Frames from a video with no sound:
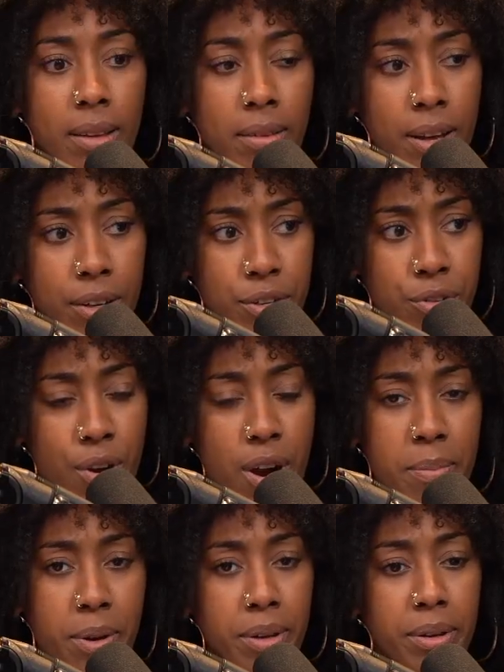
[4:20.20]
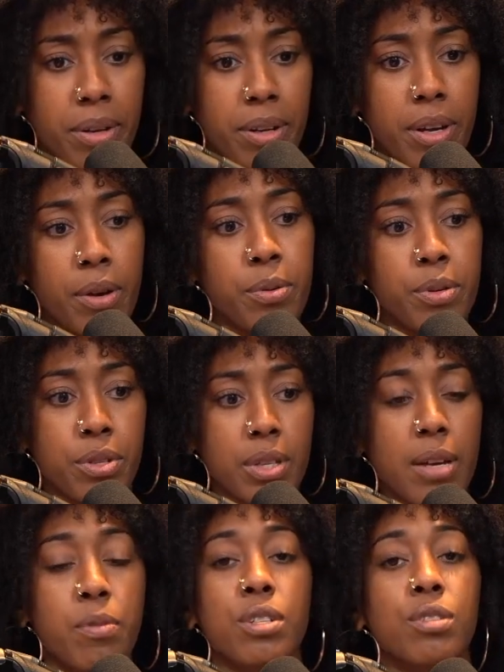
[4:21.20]
had a lot of drama. They was
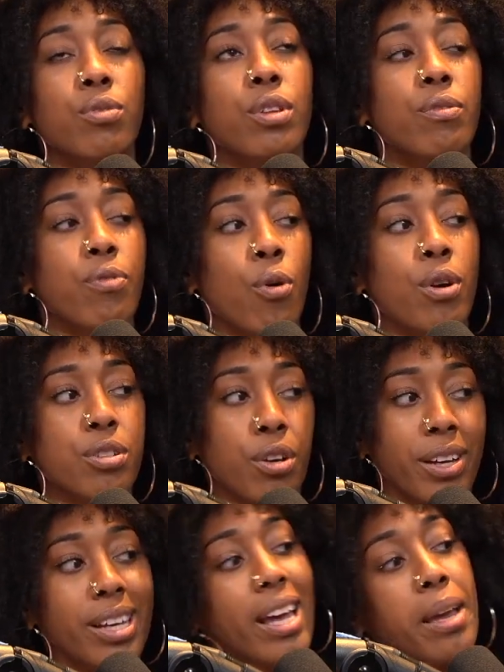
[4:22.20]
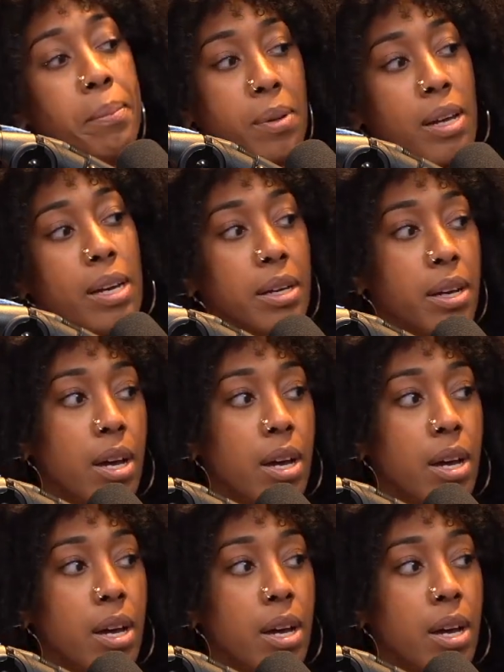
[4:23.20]
just really focused on gameplay.